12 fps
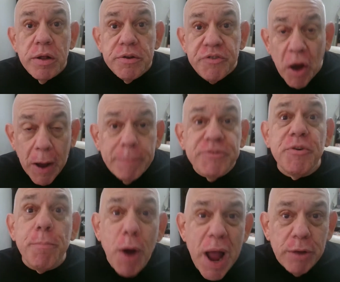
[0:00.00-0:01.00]
Tom
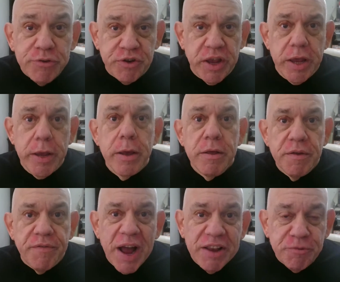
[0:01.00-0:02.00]
Zabrowski, the
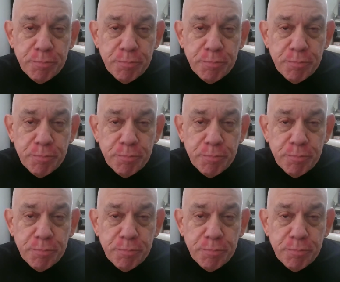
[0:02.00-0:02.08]
vice